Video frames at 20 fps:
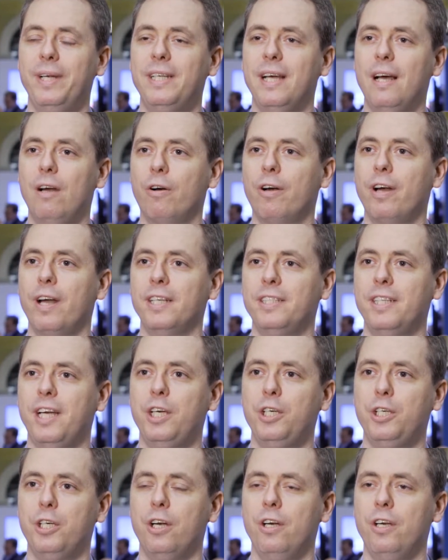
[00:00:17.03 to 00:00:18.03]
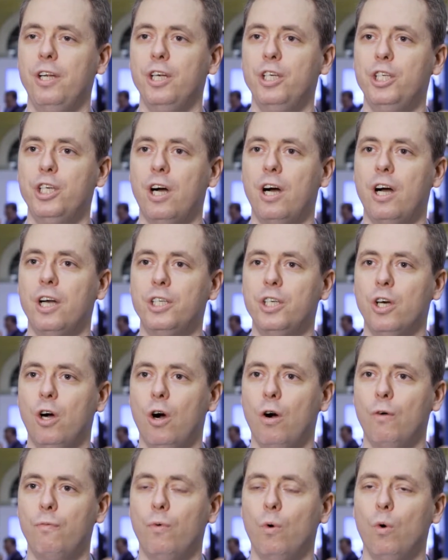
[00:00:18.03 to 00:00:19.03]
retail organization in charge
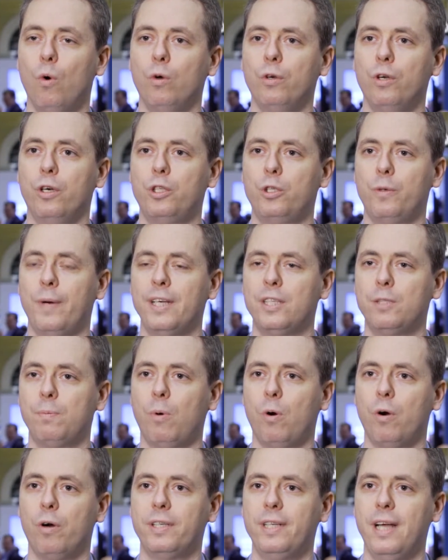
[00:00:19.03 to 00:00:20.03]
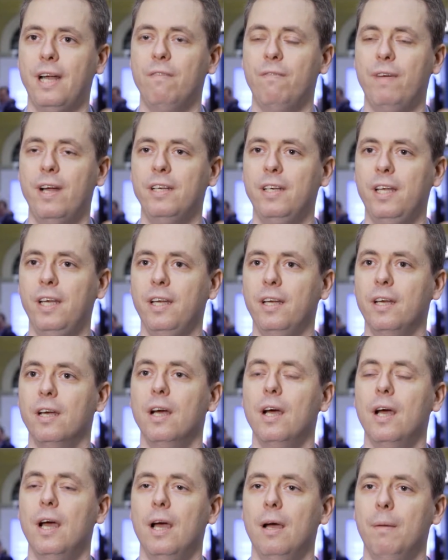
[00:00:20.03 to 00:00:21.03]
of all the transport and vending